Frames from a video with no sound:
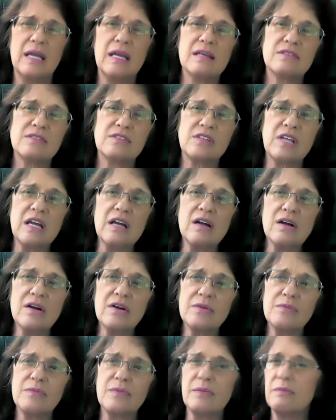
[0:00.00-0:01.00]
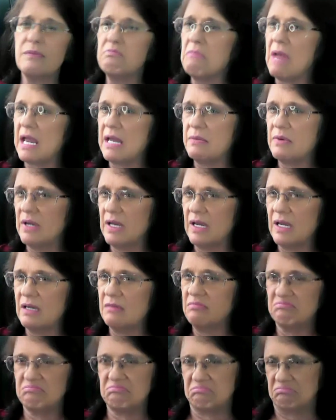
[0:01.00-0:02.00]
is there
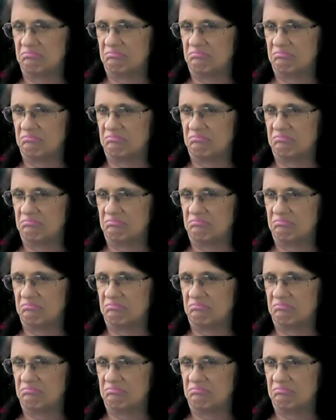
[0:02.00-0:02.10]
maybe